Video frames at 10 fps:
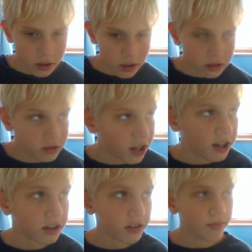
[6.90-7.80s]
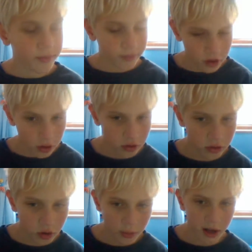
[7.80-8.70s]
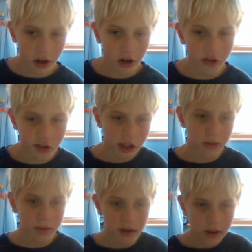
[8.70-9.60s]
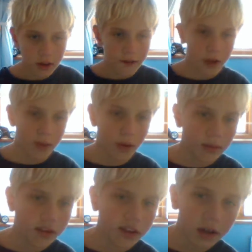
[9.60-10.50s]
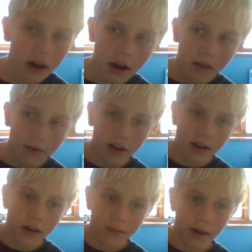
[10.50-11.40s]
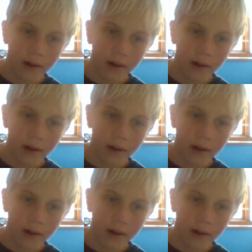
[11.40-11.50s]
tonight. So so when I go to sleep, you probably see the um